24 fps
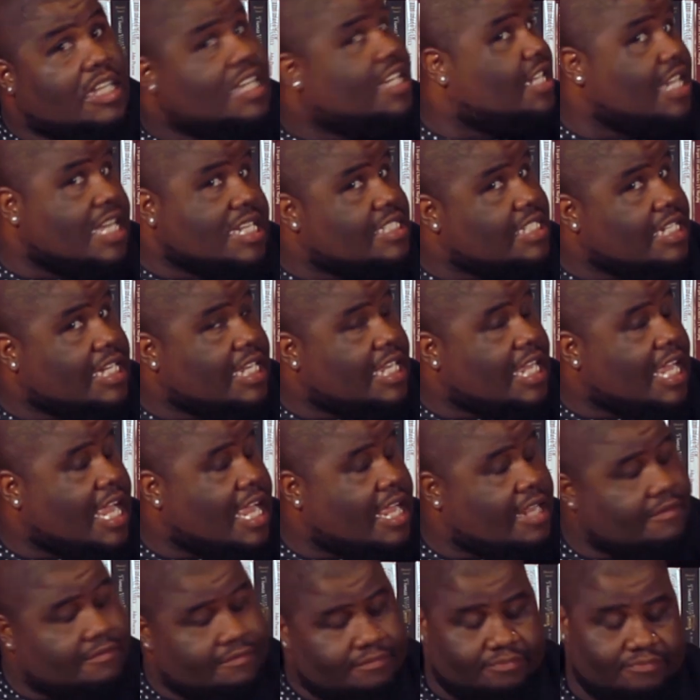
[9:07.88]
he does it
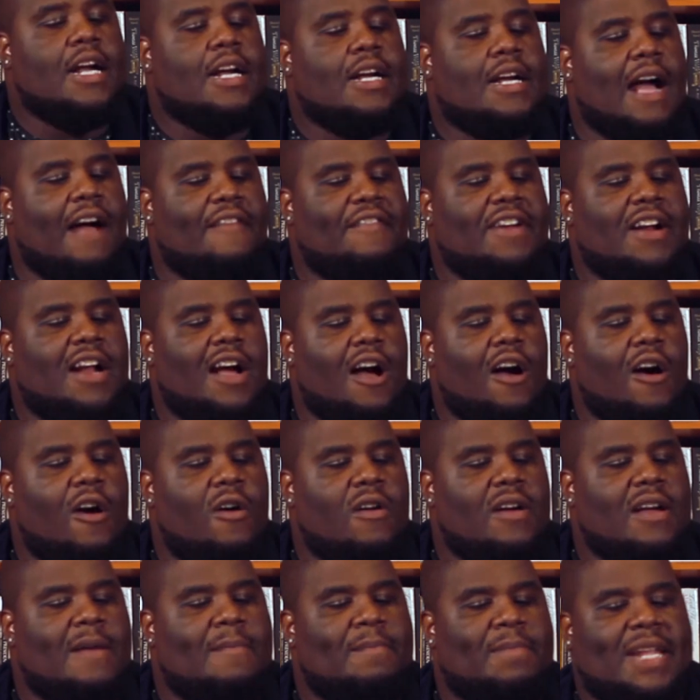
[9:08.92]
again. Governor
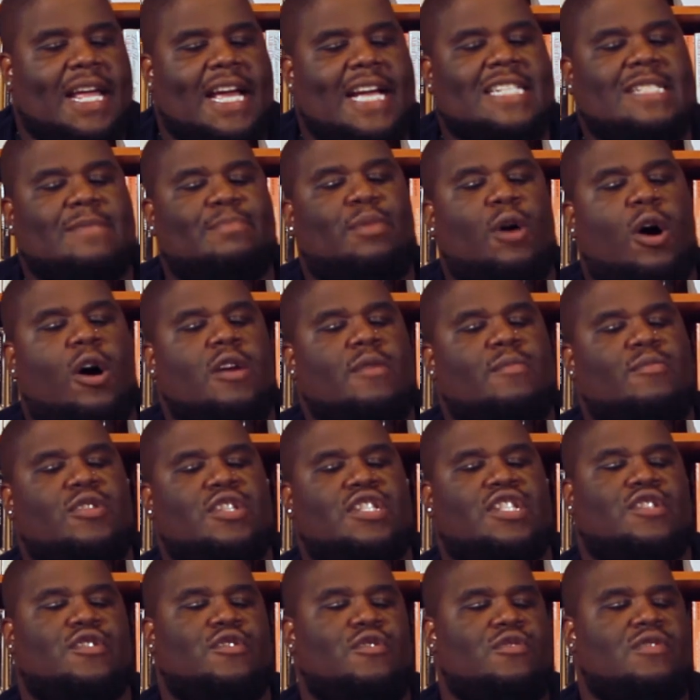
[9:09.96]
Hogan blasts
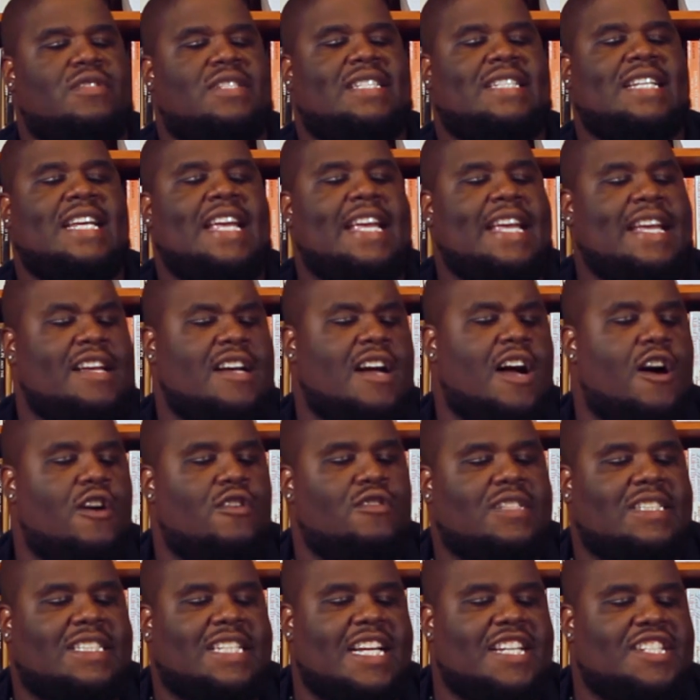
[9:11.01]
Baltimore school
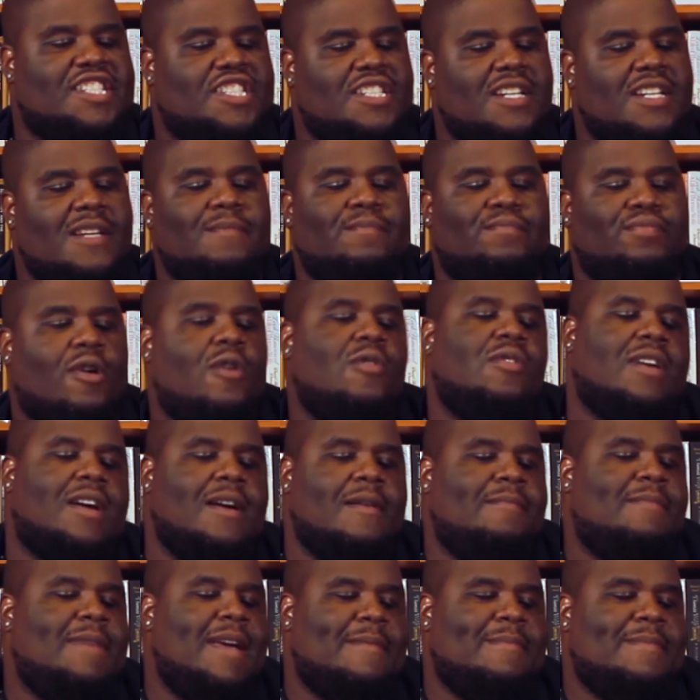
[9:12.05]
CEO, says she broke
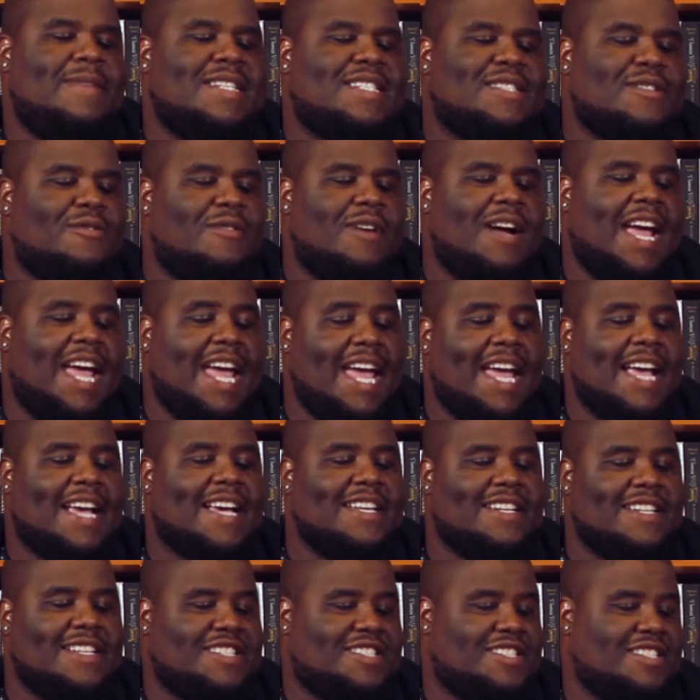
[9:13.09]
commitments on air
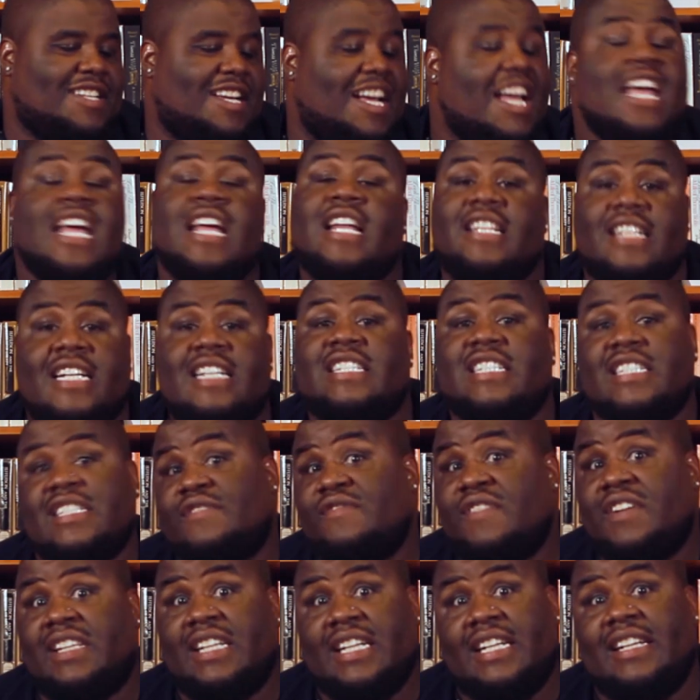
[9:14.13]
conditioning. This is
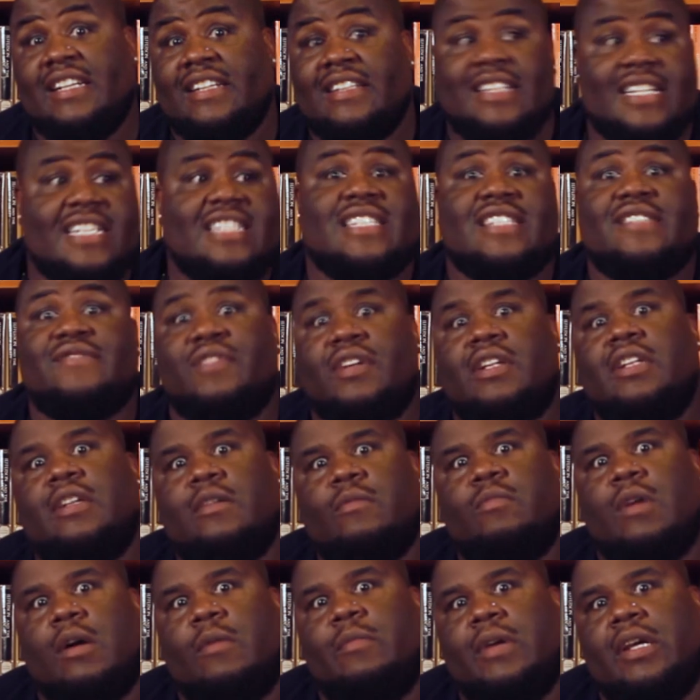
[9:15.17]
really
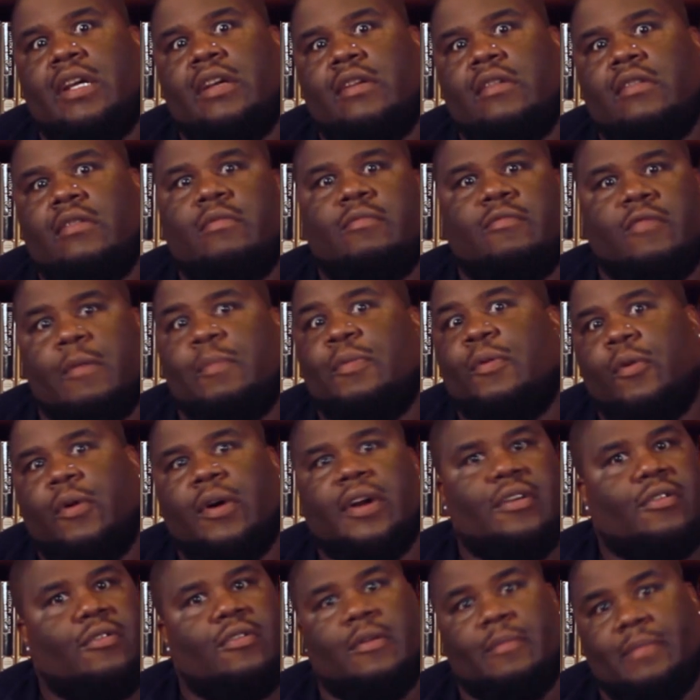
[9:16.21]
what we
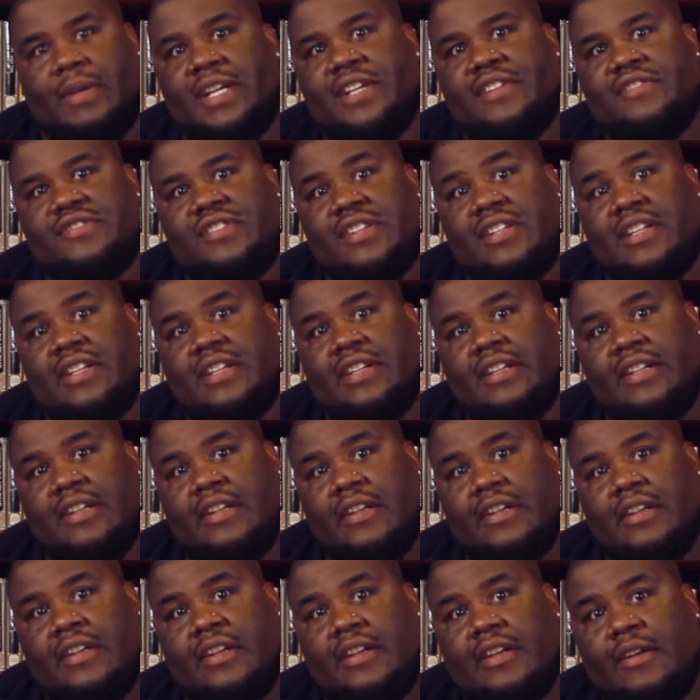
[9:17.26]
reporting on, bitch.
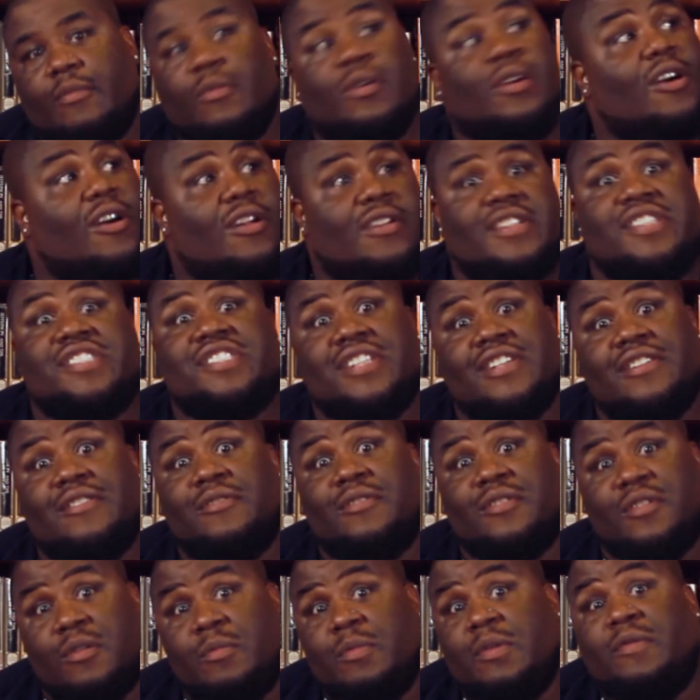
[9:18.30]
With all this shit
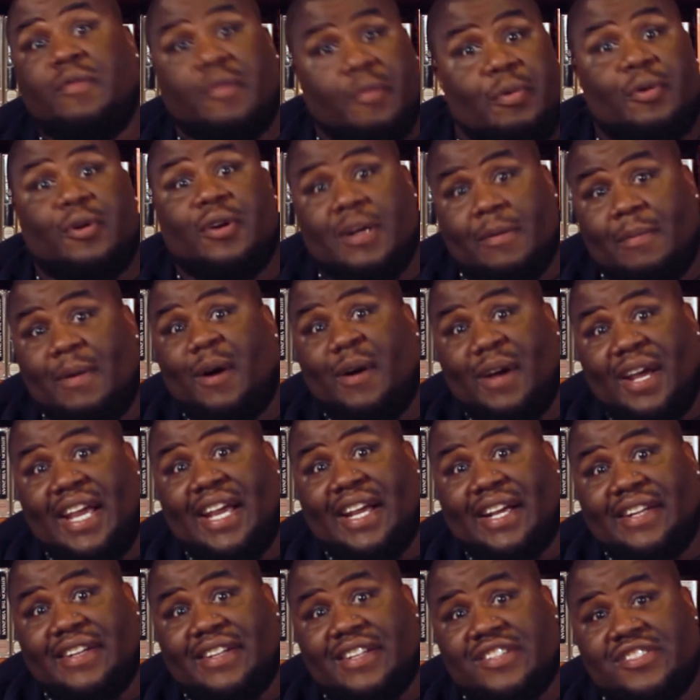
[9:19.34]
going on, we reporting about
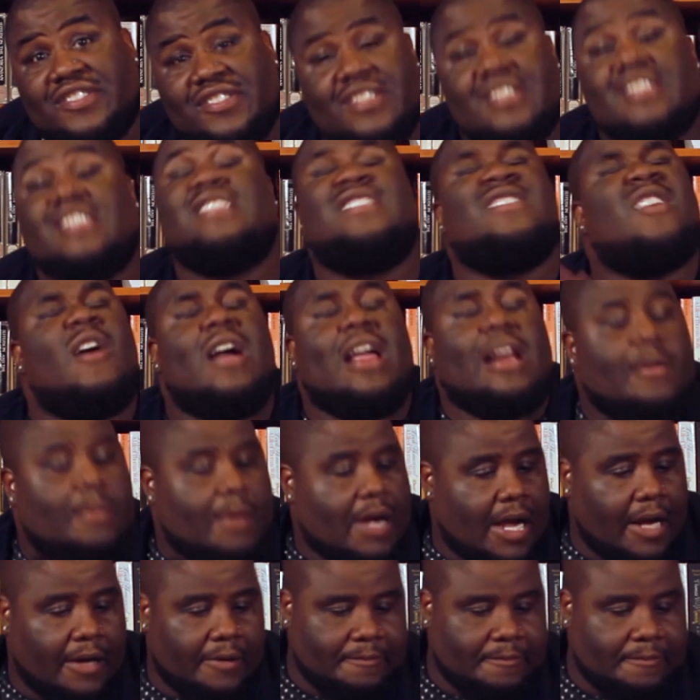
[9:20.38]
air conditioners. So anyway,